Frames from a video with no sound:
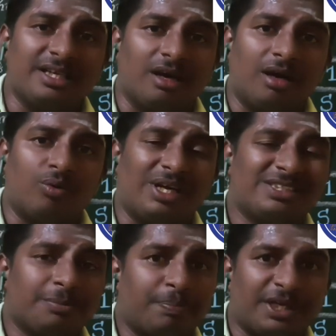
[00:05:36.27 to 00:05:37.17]
or what is
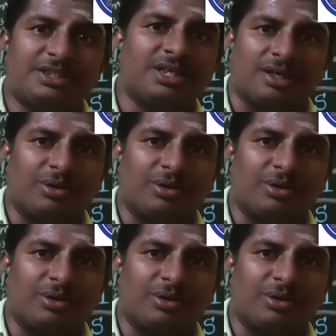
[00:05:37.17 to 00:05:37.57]
the pressure.